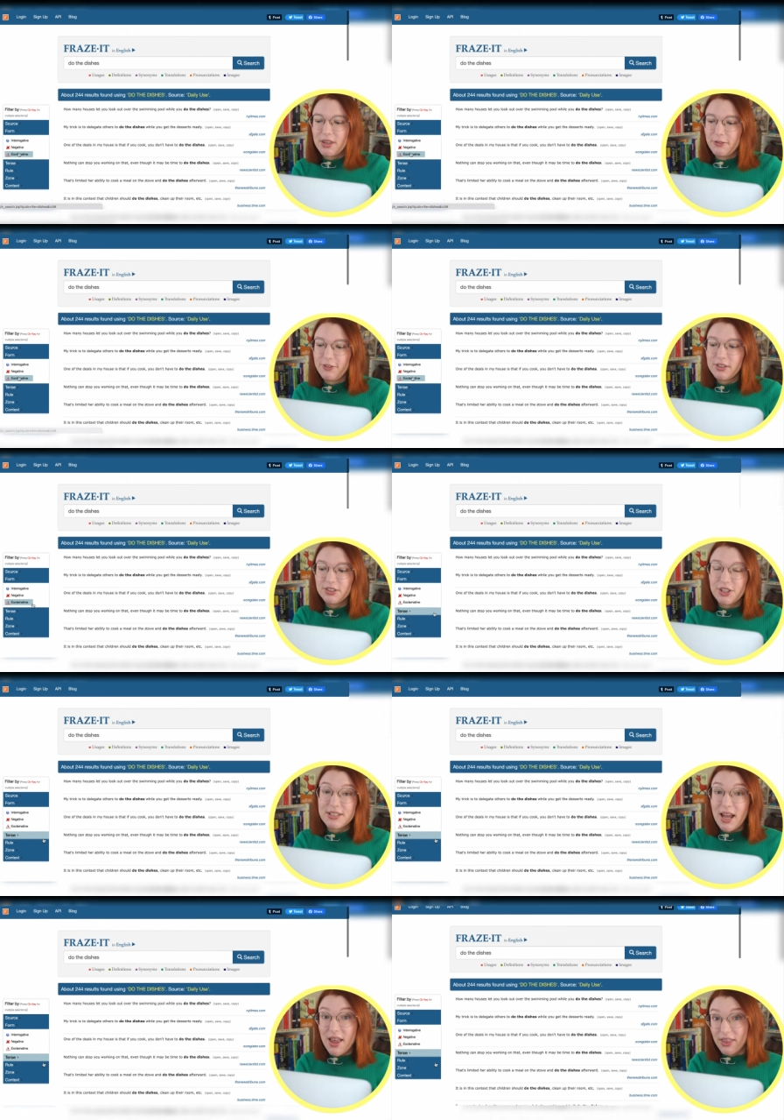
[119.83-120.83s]
the
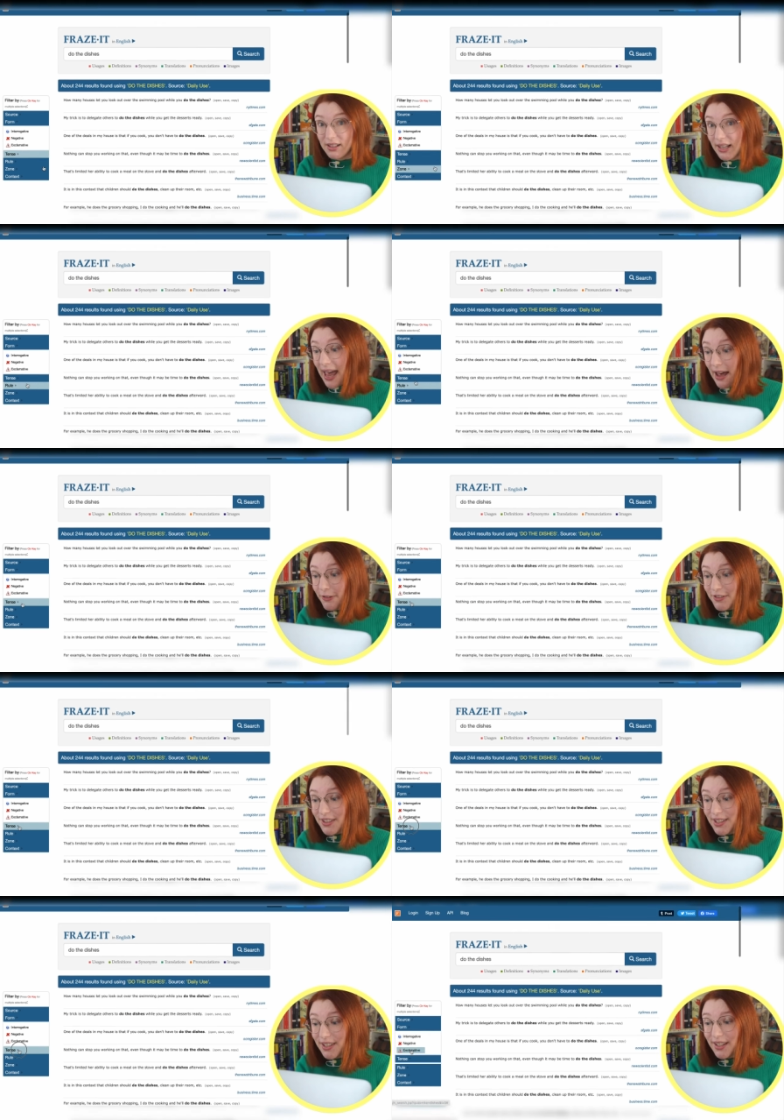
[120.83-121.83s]
filters on the
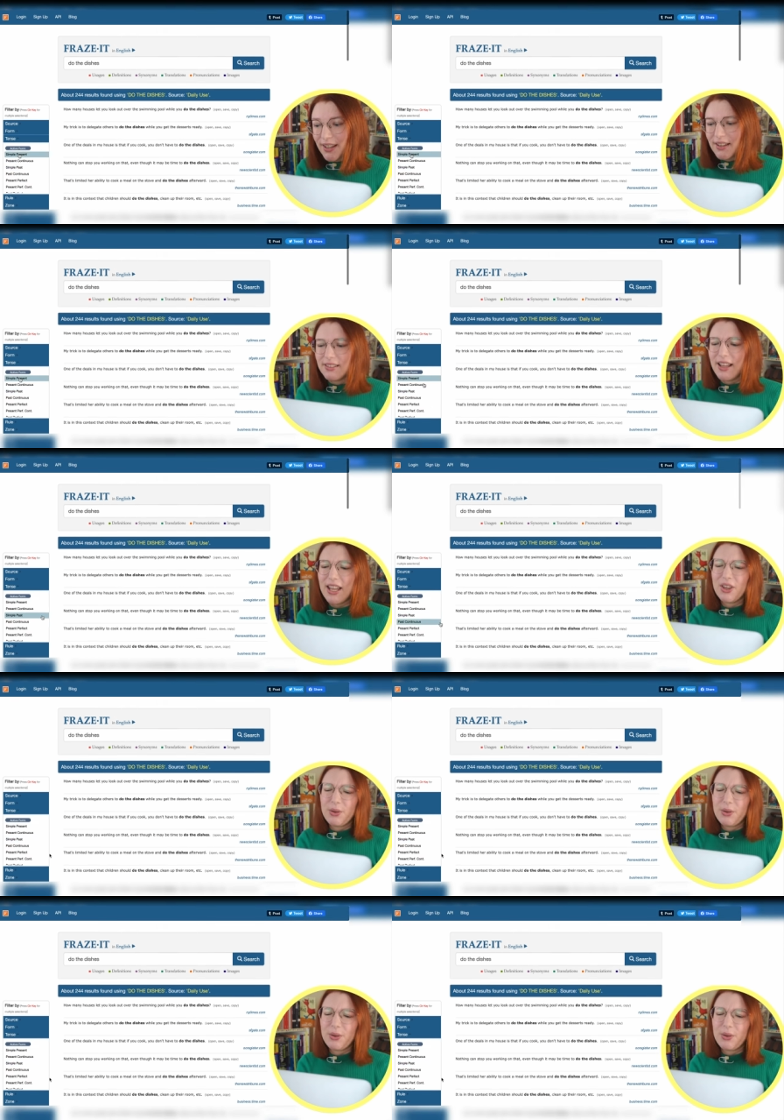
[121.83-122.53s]
left, like you